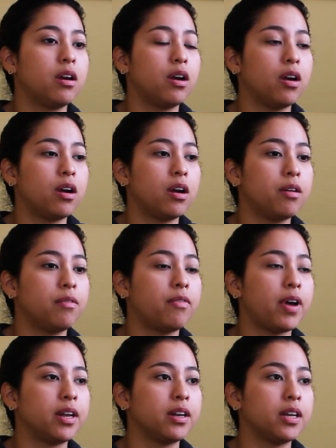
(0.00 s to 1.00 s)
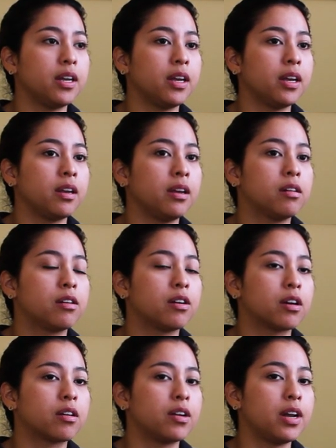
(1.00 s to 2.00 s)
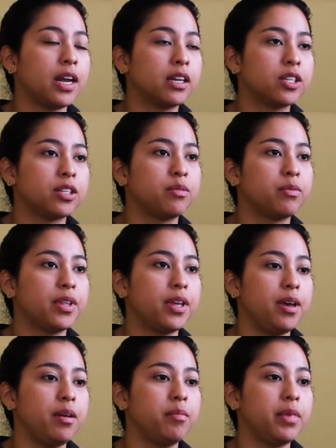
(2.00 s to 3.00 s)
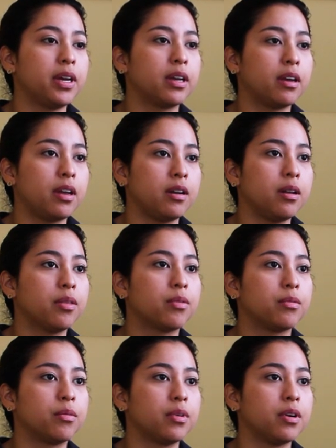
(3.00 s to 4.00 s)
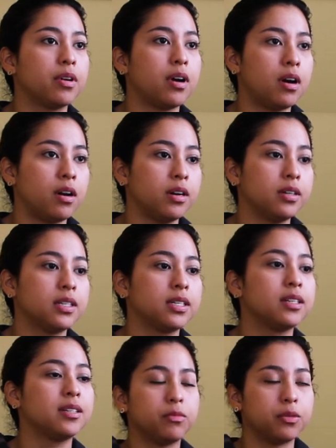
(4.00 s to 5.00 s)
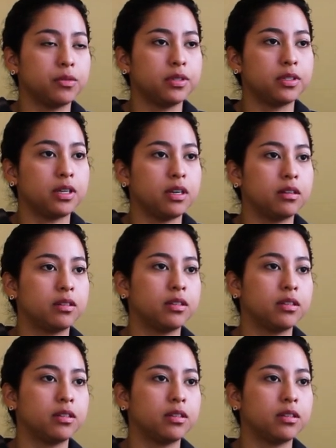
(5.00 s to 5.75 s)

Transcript: her finding her connection with him again through her art. You'll see in the